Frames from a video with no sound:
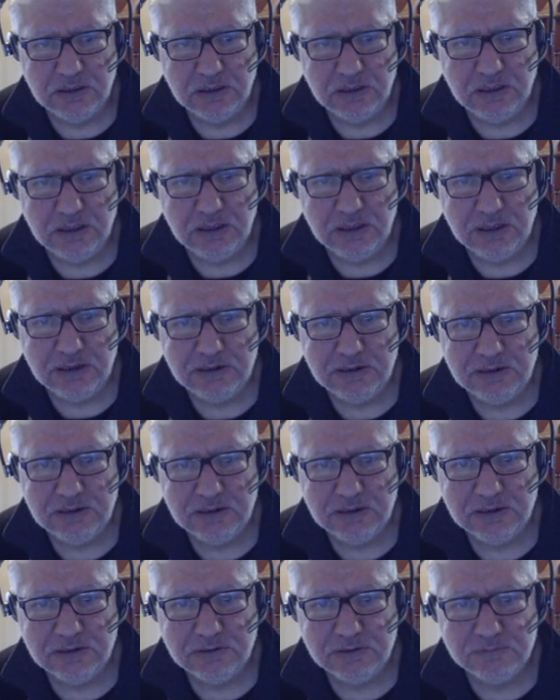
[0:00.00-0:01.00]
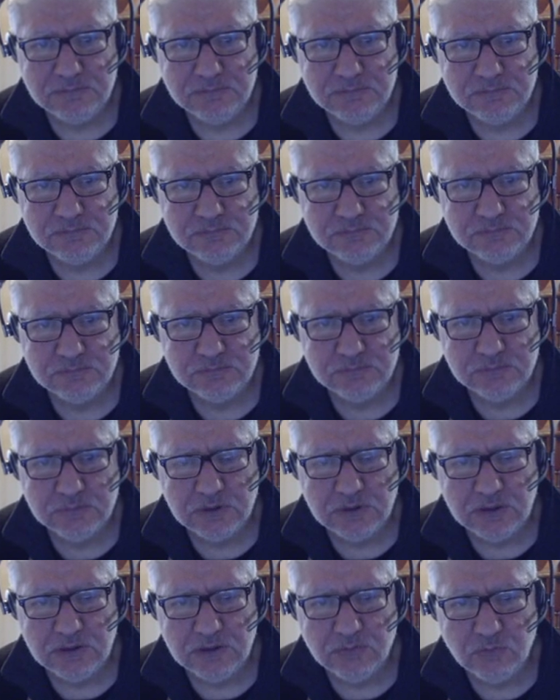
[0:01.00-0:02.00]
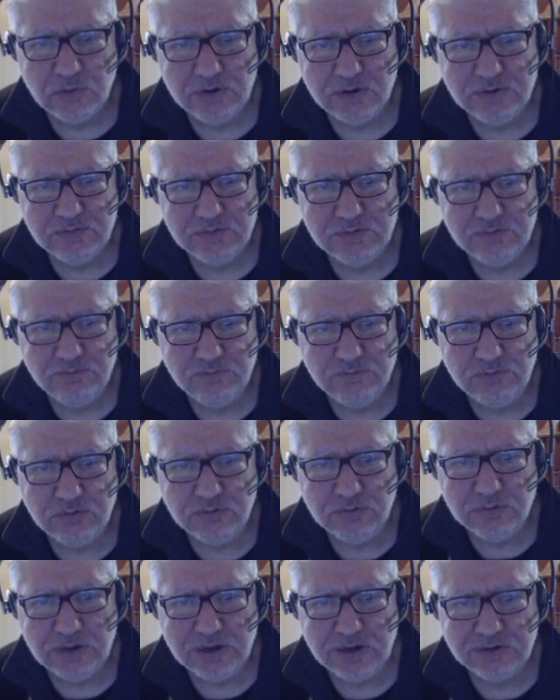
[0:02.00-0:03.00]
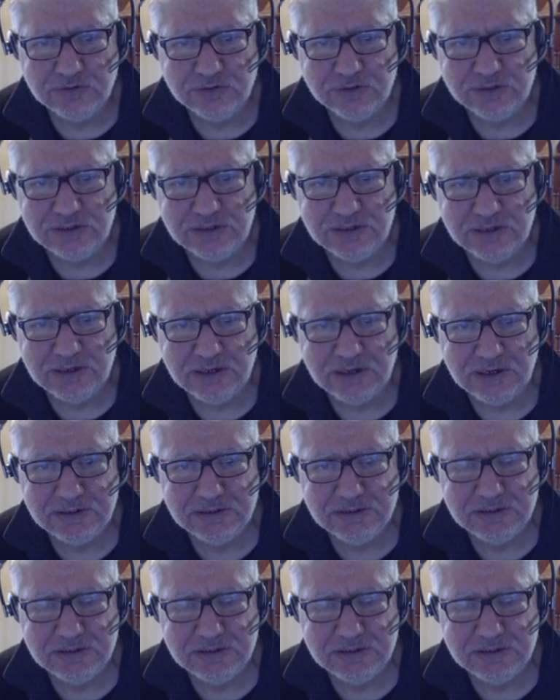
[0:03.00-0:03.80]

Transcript: And one of the few actually that